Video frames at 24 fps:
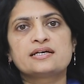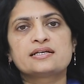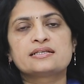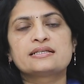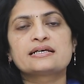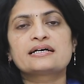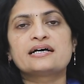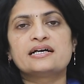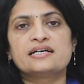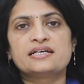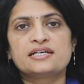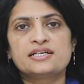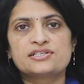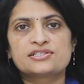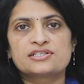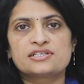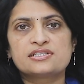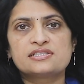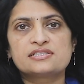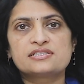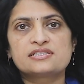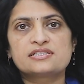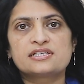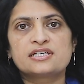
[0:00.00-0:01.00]
the
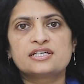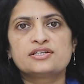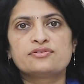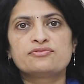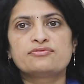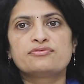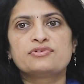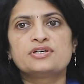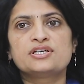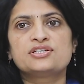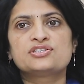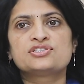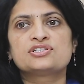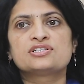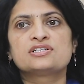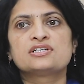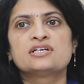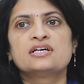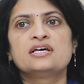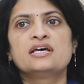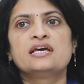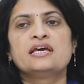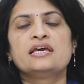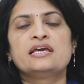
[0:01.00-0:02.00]
conditions in which
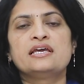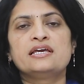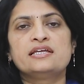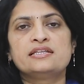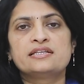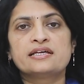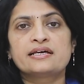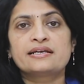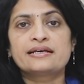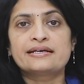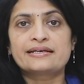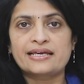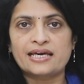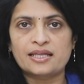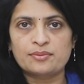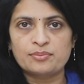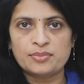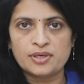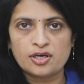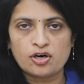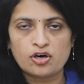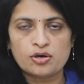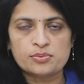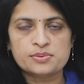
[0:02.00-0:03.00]
either it
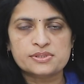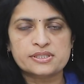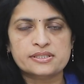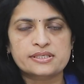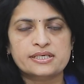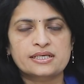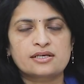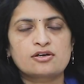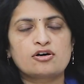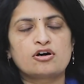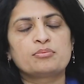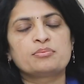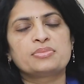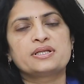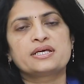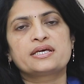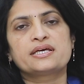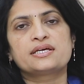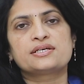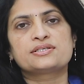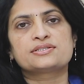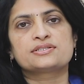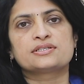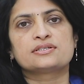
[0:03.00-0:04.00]
can be obstetric
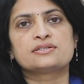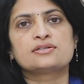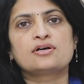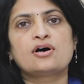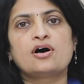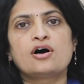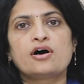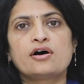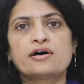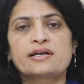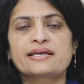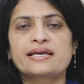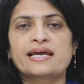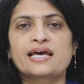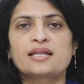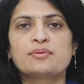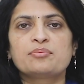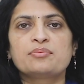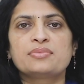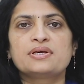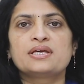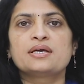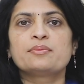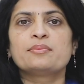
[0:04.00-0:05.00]
complication or
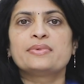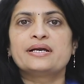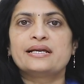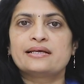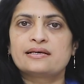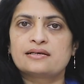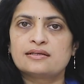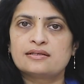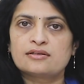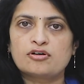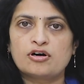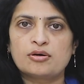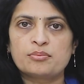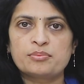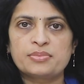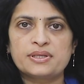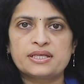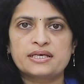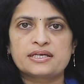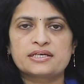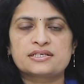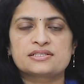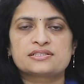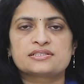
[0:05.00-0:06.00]
can be a medical
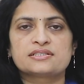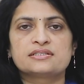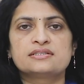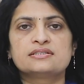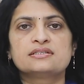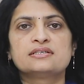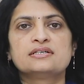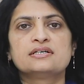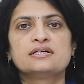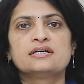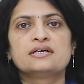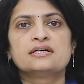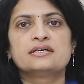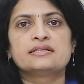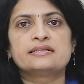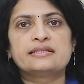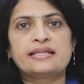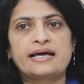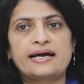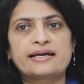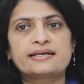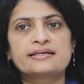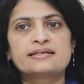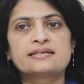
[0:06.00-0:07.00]
complication
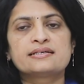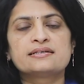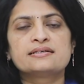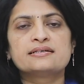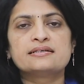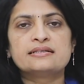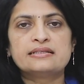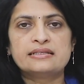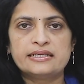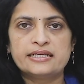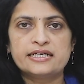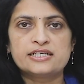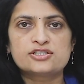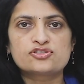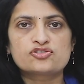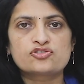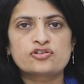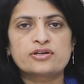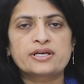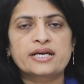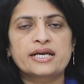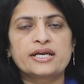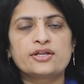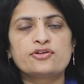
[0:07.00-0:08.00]
that leads
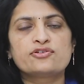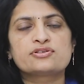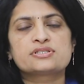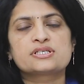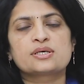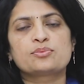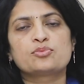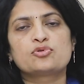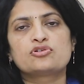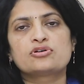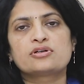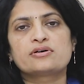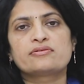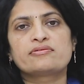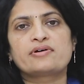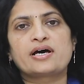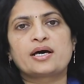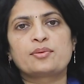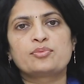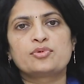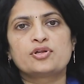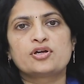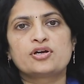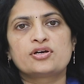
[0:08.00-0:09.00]
to a reduced amount of
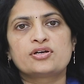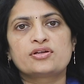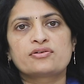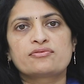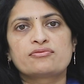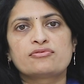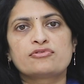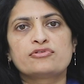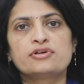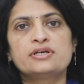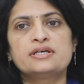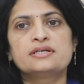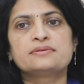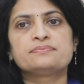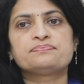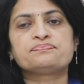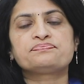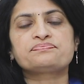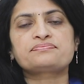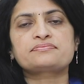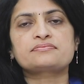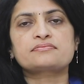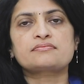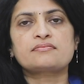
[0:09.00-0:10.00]
amniotic fluid,
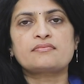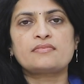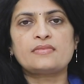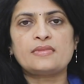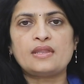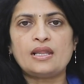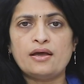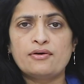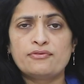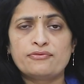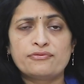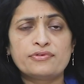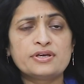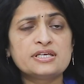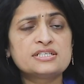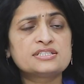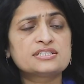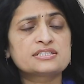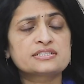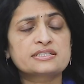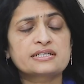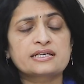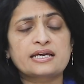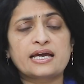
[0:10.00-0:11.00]

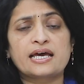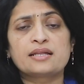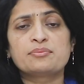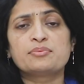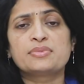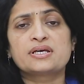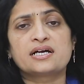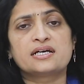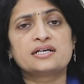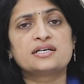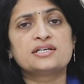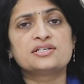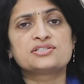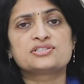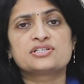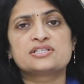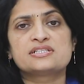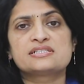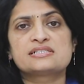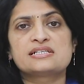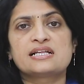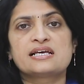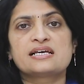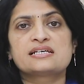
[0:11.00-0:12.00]
which can be
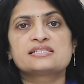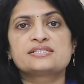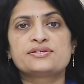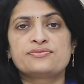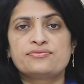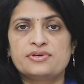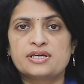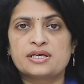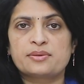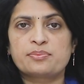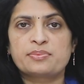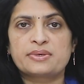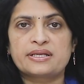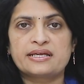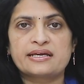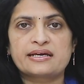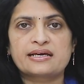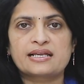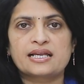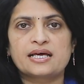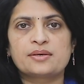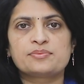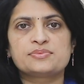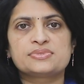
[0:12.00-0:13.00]
conditions like severe
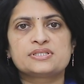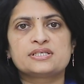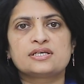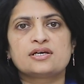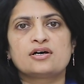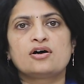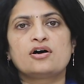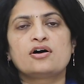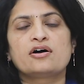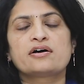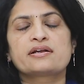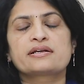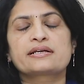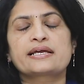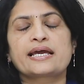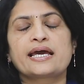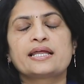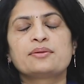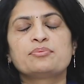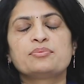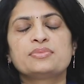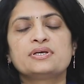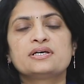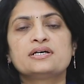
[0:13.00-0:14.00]
preeclampsia, or
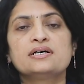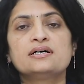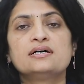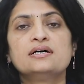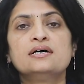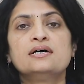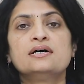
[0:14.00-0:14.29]
can be a